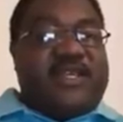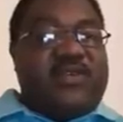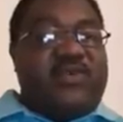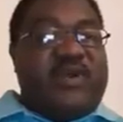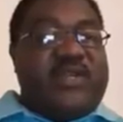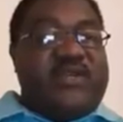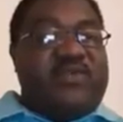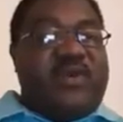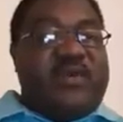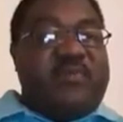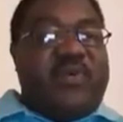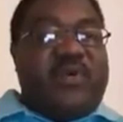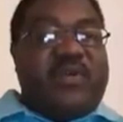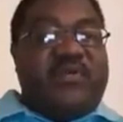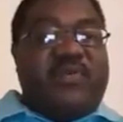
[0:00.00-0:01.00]
secured
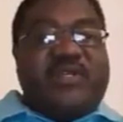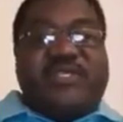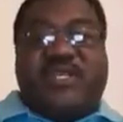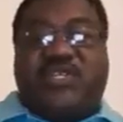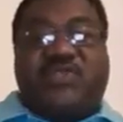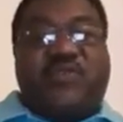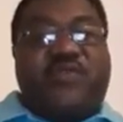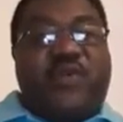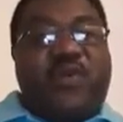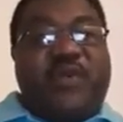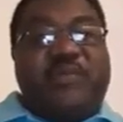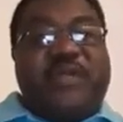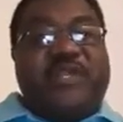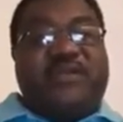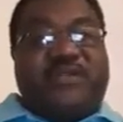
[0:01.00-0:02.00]
yuan bond was issued for
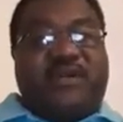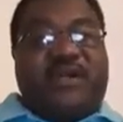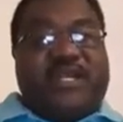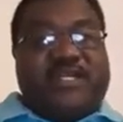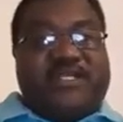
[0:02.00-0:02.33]
$1 million.